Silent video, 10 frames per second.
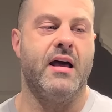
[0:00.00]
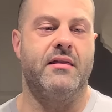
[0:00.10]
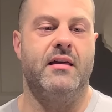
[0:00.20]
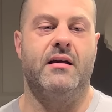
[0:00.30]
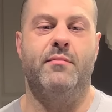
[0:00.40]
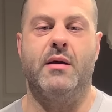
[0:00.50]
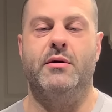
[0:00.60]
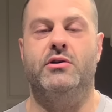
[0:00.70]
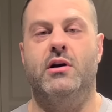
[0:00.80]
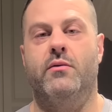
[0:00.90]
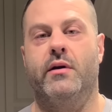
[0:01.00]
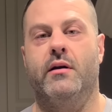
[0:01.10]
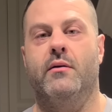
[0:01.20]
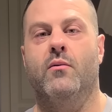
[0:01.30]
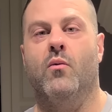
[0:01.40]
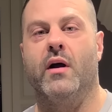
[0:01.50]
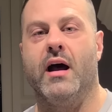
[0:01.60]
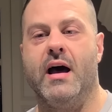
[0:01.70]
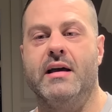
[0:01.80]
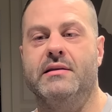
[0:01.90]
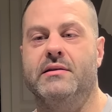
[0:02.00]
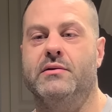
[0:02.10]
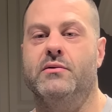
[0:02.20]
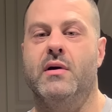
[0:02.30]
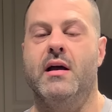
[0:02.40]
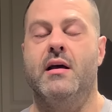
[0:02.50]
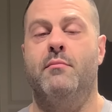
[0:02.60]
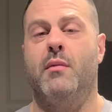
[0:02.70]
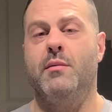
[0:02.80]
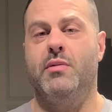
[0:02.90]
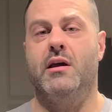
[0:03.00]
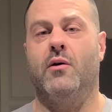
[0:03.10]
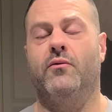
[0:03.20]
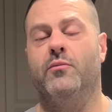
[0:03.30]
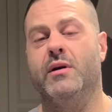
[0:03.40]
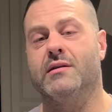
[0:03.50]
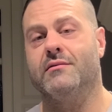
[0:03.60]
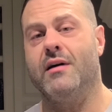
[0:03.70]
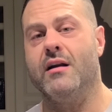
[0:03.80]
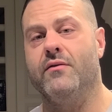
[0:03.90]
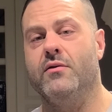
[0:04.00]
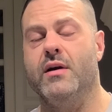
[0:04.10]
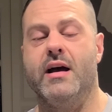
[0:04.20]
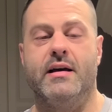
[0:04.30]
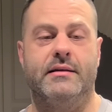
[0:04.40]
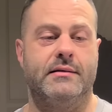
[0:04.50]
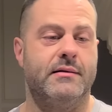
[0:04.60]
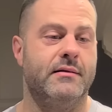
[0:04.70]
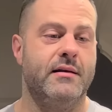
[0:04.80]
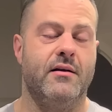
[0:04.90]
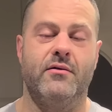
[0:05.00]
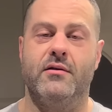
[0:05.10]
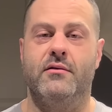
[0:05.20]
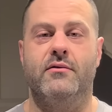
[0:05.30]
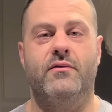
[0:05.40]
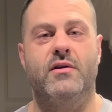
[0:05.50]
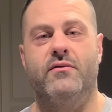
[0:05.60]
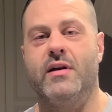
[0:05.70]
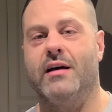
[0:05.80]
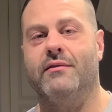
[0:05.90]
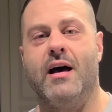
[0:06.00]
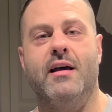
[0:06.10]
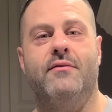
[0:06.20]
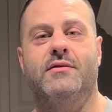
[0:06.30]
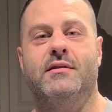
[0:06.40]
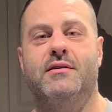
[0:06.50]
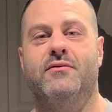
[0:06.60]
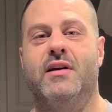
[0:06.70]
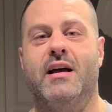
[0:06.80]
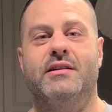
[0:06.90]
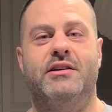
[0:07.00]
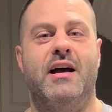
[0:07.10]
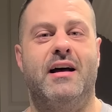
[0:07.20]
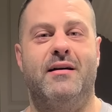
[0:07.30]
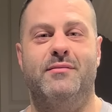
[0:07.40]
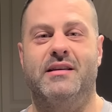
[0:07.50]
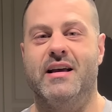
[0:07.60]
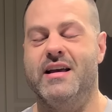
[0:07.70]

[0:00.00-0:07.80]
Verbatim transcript: I think maybe showing what I do might be helpful because a lot of you guys, you know, you've, you've got lives, you've got jobs.